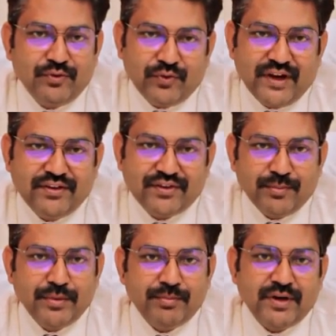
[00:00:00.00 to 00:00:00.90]
why
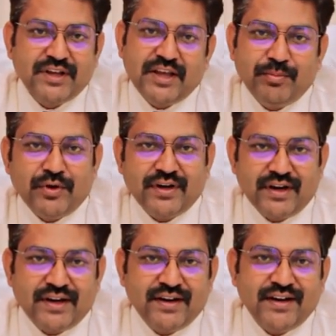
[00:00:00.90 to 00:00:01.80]
some people keep on
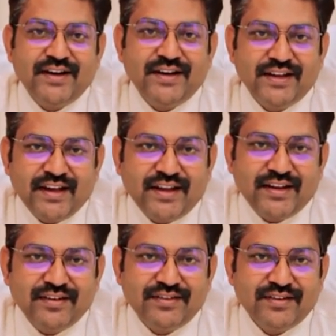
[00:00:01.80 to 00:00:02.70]
getting dental
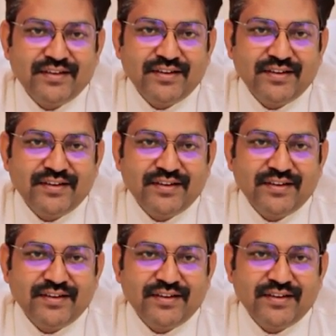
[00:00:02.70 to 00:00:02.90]
caries